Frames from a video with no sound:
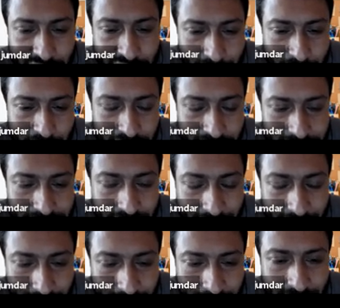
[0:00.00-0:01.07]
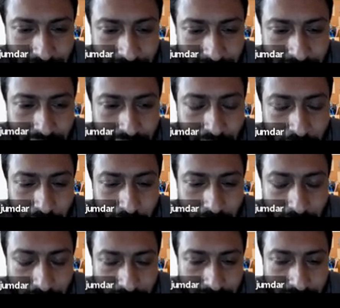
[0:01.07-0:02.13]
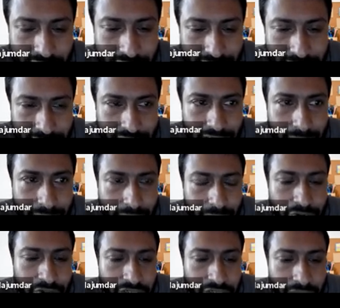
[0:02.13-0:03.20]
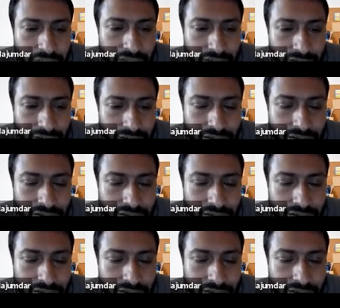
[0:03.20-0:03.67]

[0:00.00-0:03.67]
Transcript: talk about it. Namely, when we did dynamic programming,